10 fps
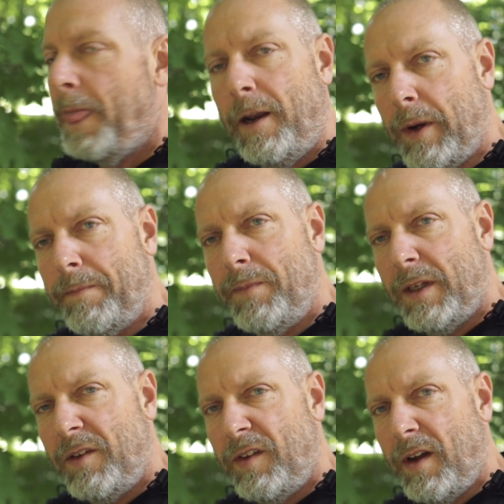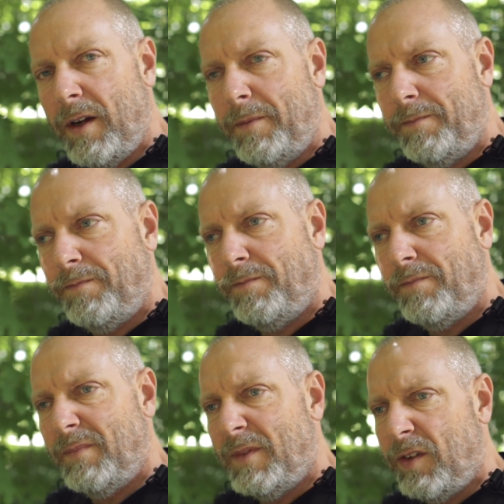Anyway, let's
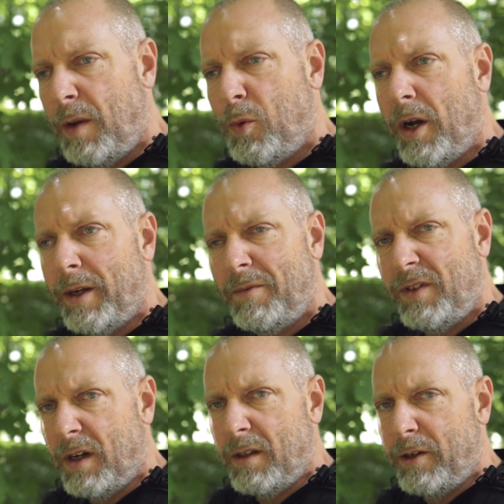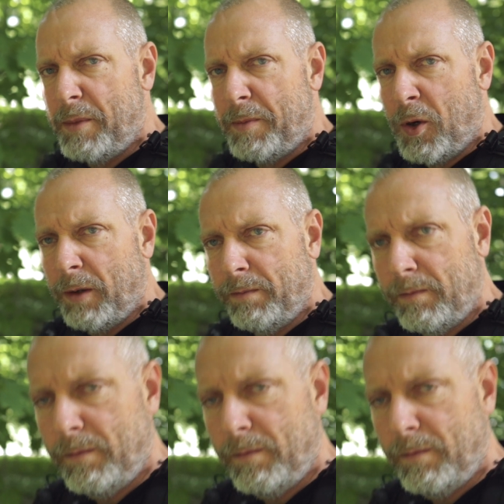keep walking, talk a little bit more.